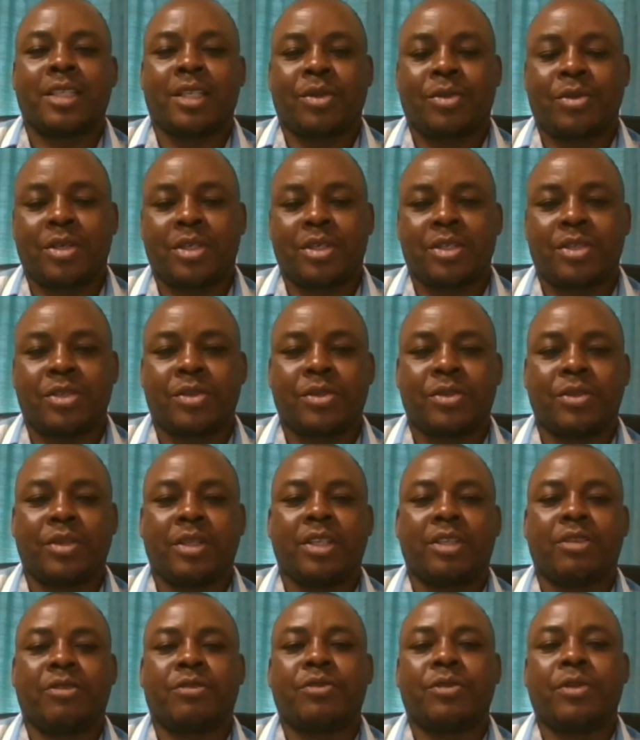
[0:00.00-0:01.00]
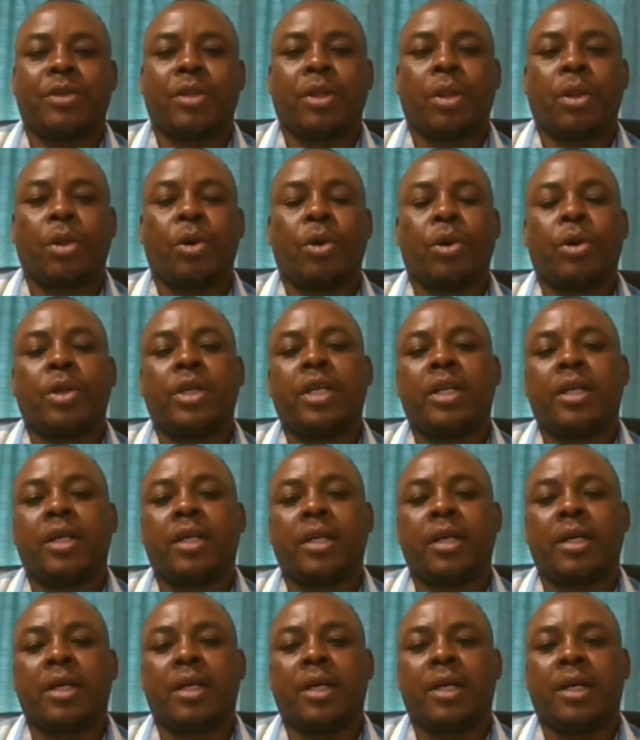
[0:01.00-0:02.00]
and continue to give to the Lord.
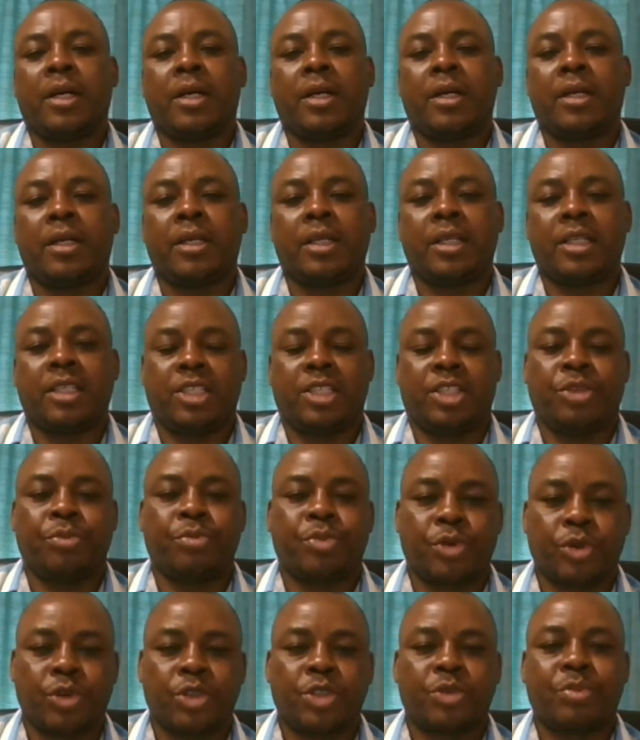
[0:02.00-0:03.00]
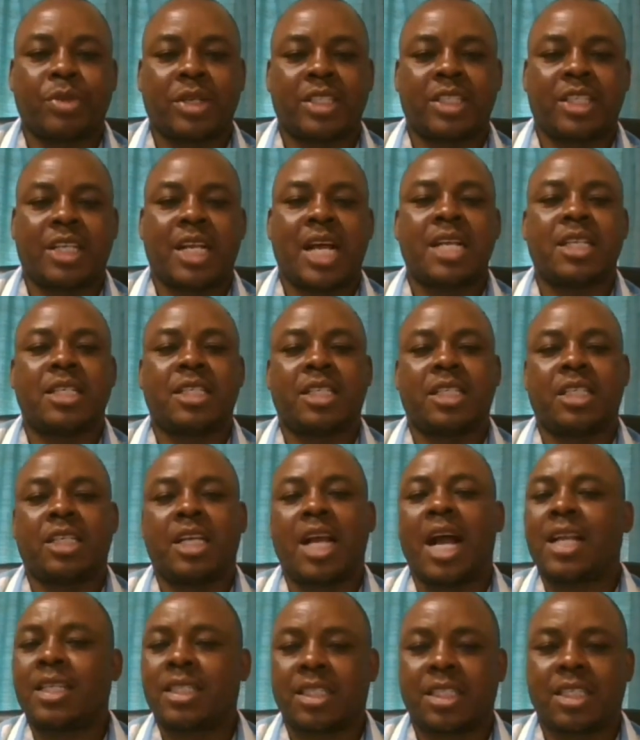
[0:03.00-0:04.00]
as he prospers us, he
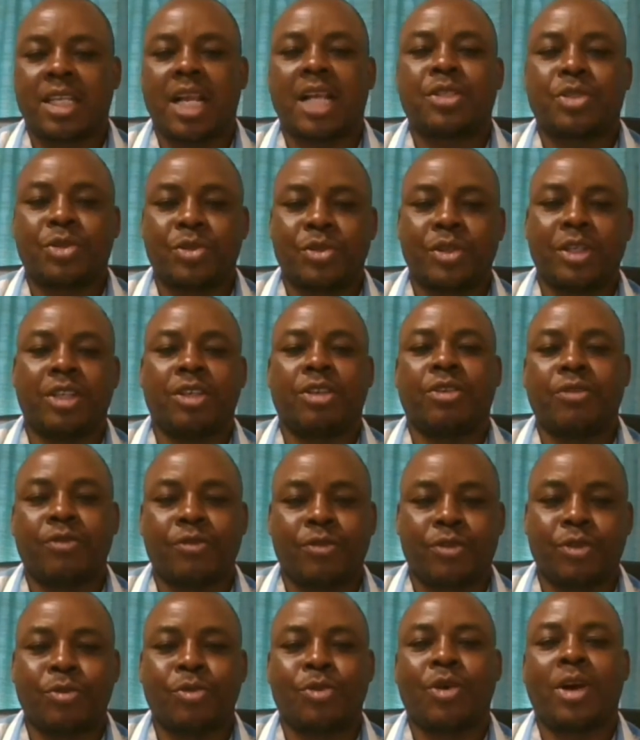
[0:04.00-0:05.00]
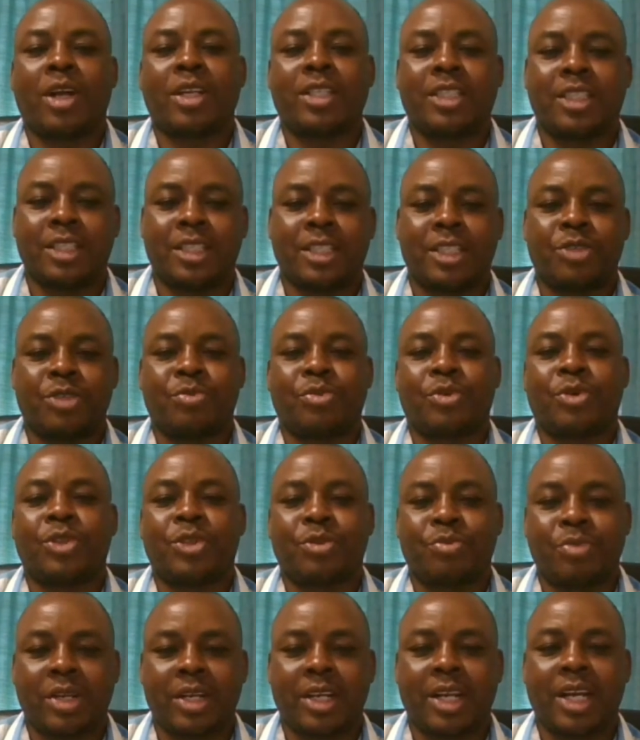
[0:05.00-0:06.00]
asks us to give from what he has
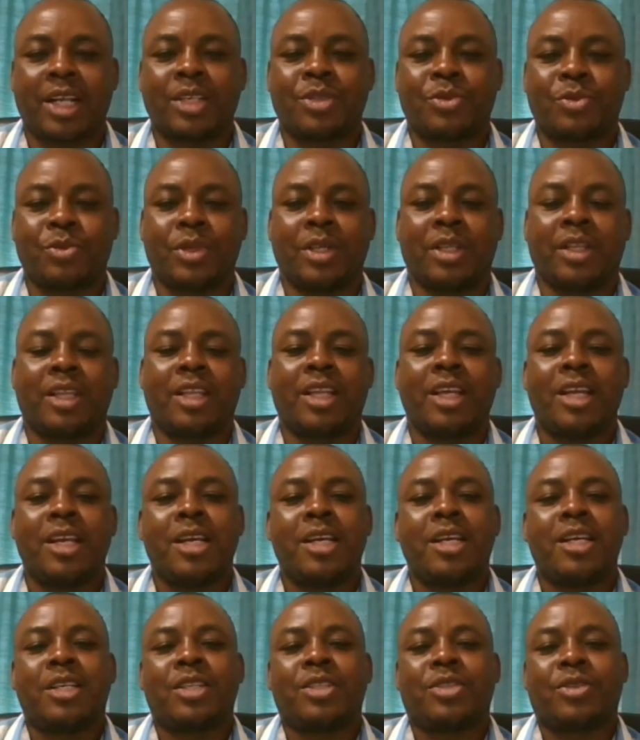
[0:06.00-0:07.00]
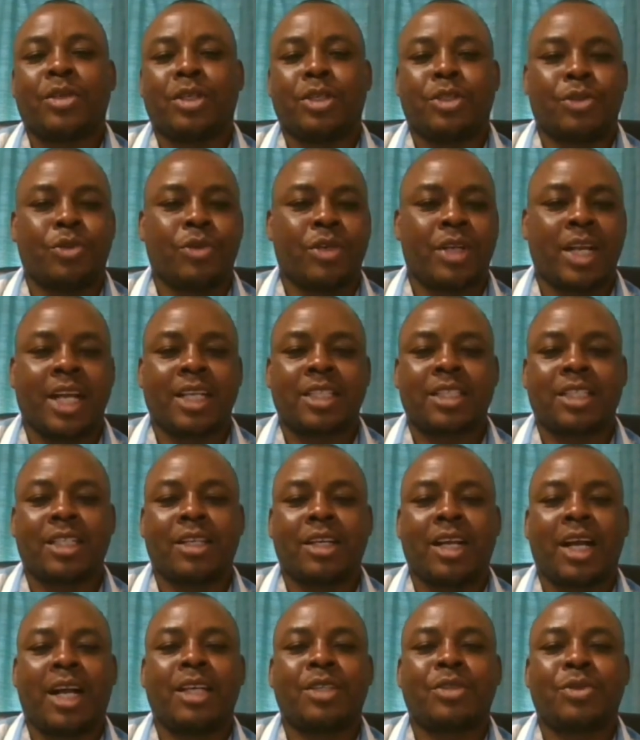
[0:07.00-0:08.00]
prospered us with. So he's not
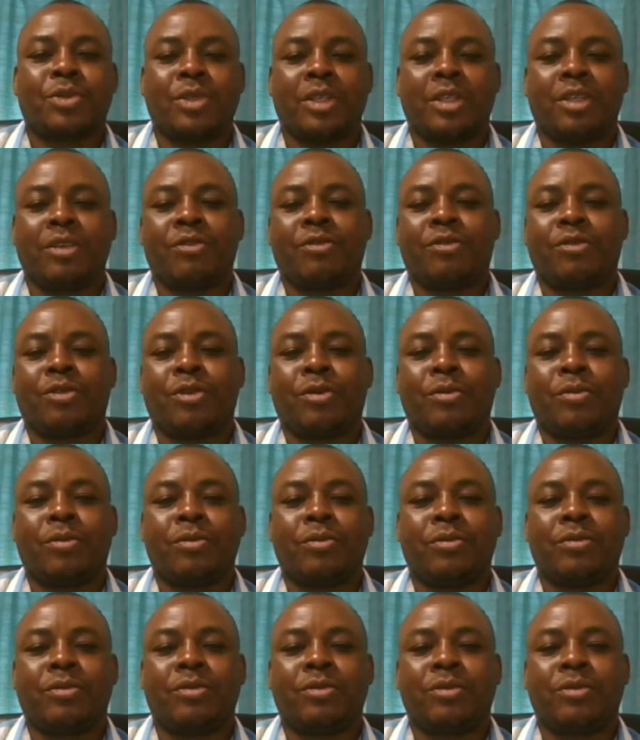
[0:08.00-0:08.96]
asking us to give from